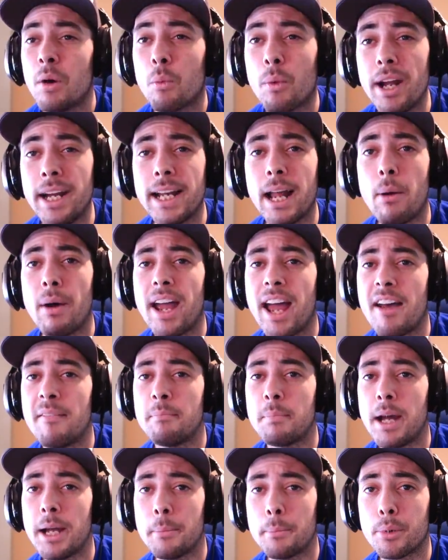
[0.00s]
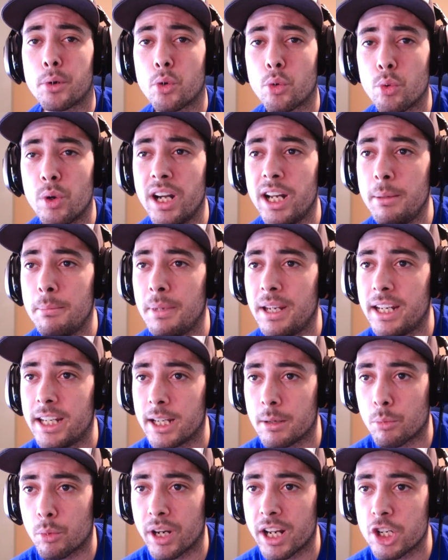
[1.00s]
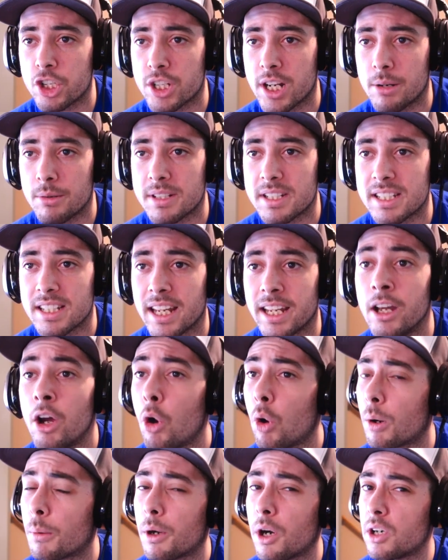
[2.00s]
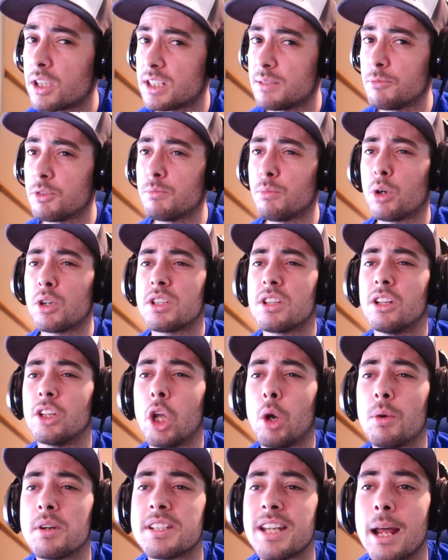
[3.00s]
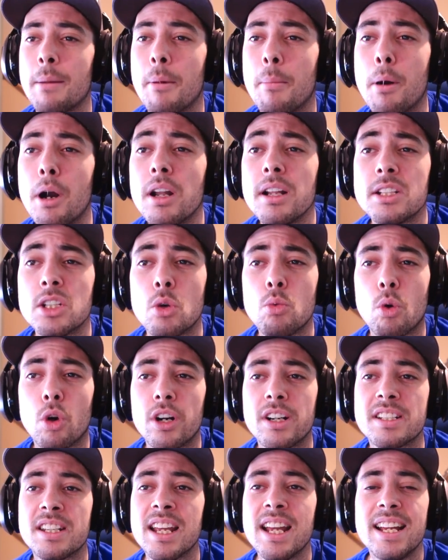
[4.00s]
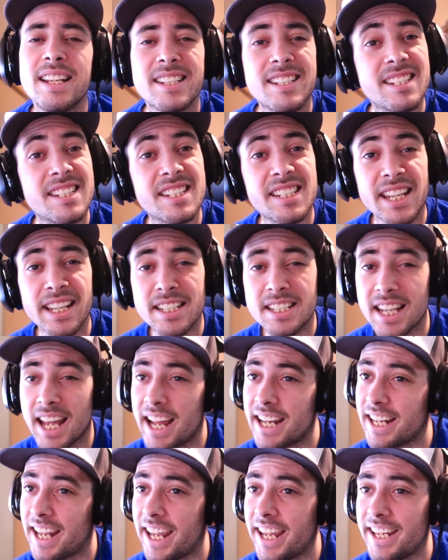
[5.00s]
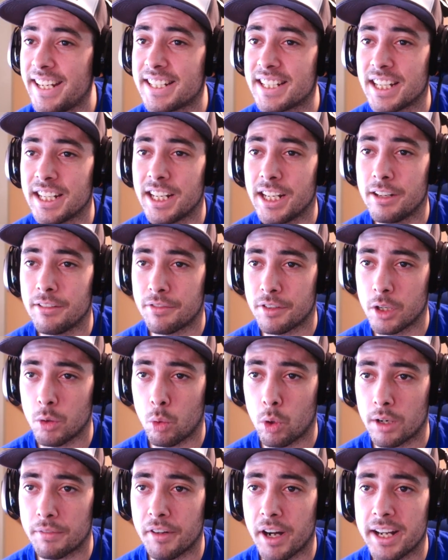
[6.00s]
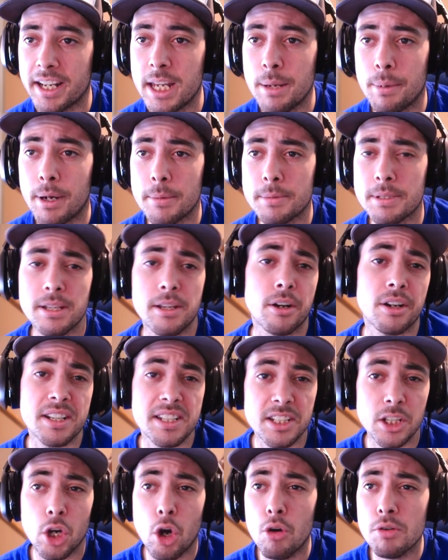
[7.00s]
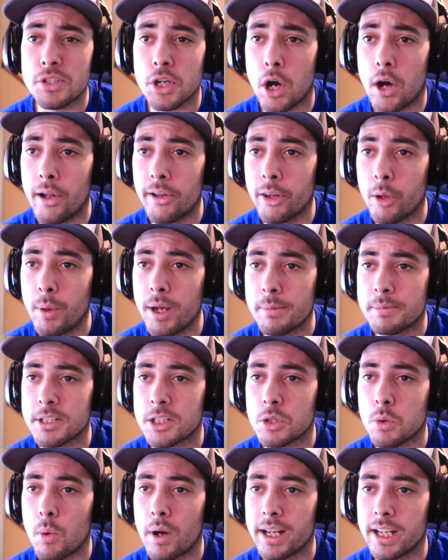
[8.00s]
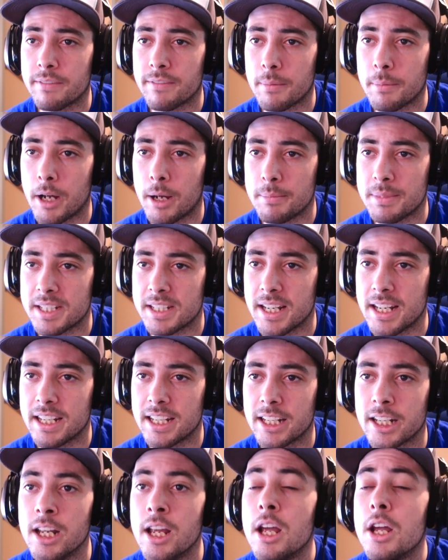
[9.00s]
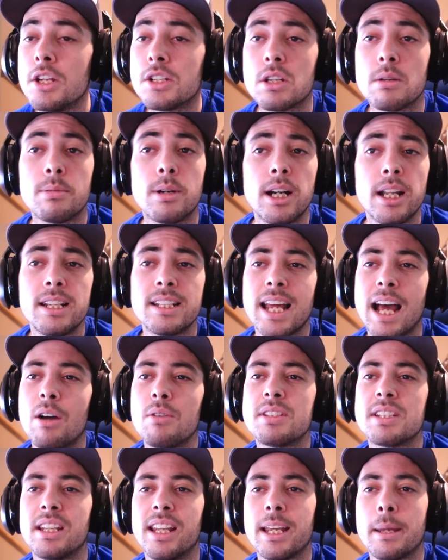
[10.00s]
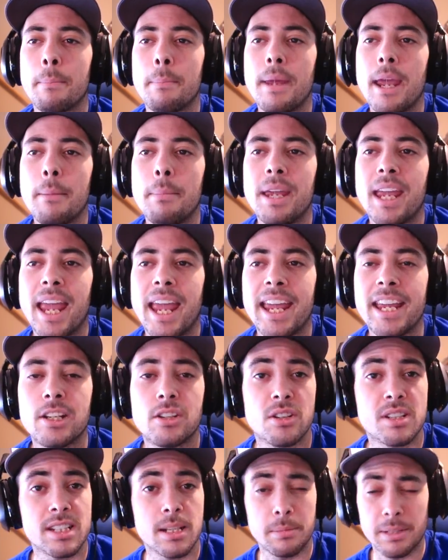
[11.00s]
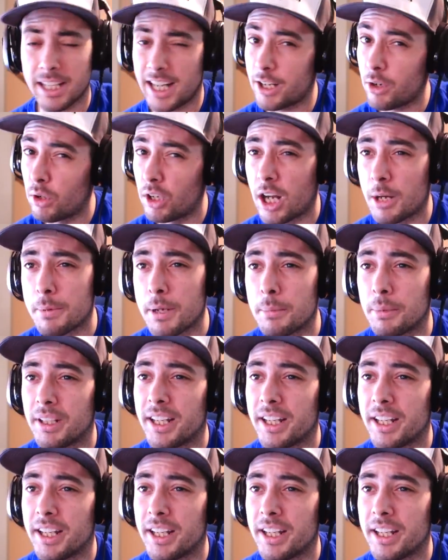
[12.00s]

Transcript: Right now, I have mine pretty medium ranged, I would say, or more to the lower side, but put it towards 6 and 8 in Infinite Warfare. I'd keep it up to there because it goes all the way up to 20 if I'm not mistaken. So put it down to like maybe 8 or something. I know a lot of people